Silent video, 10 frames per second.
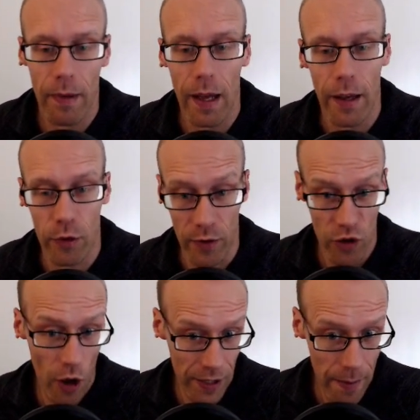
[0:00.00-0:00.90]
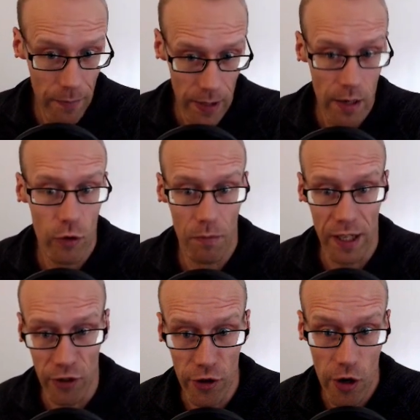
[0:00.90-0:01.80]
so if it's not empty,
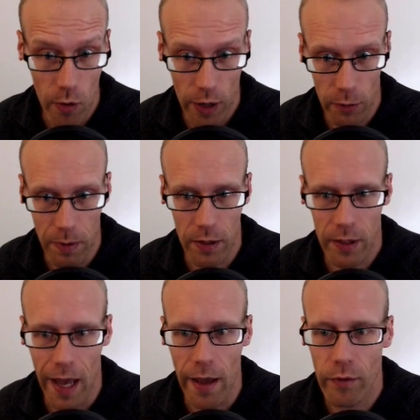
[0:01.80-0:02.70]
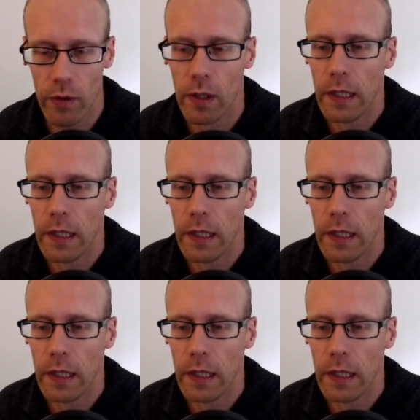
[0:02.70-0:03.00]
something new has been saved,